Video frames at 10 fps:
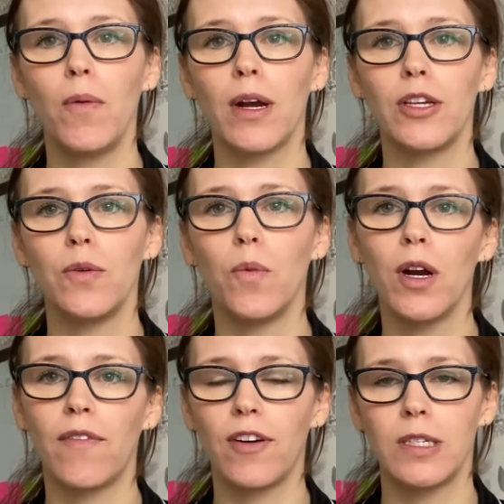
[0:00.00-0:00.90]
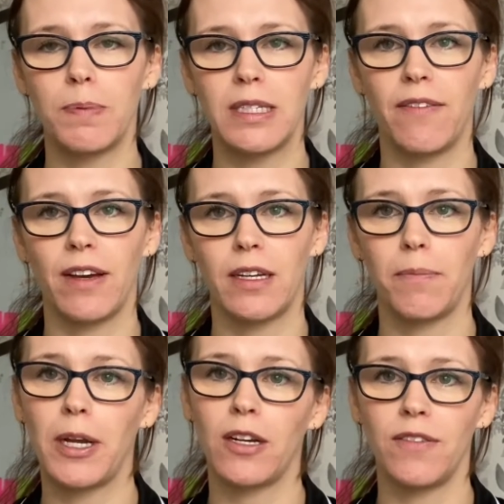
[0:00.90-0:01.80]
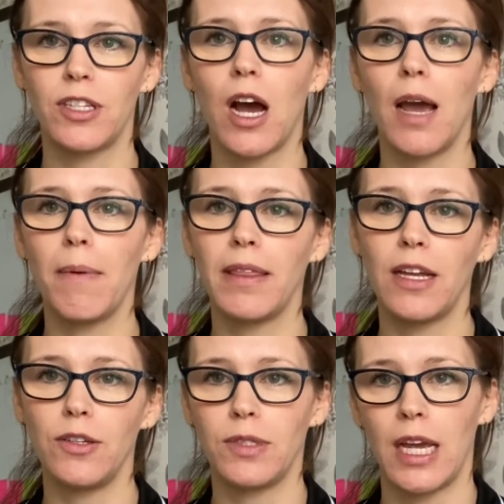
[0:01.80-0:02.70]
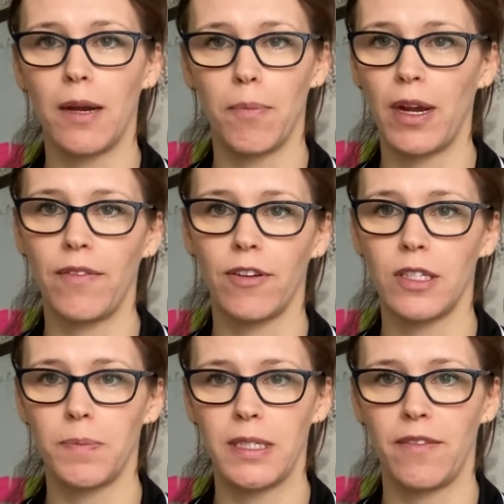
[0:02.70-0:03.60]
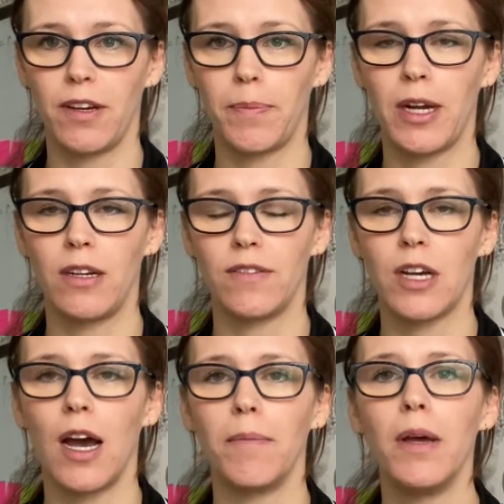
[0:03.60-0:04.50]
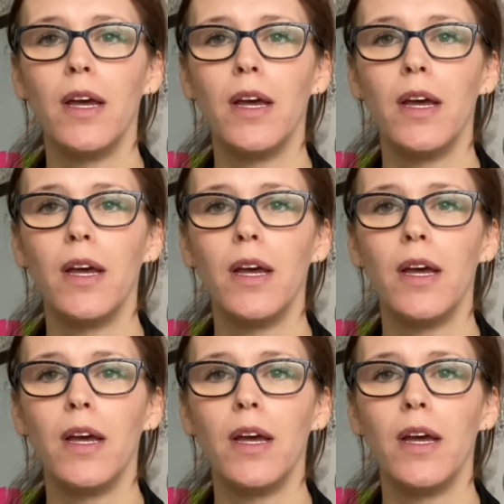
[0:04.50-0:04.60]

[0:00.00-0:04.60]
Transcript: where you work for a specific period of time and then you take a break for a specific period of time.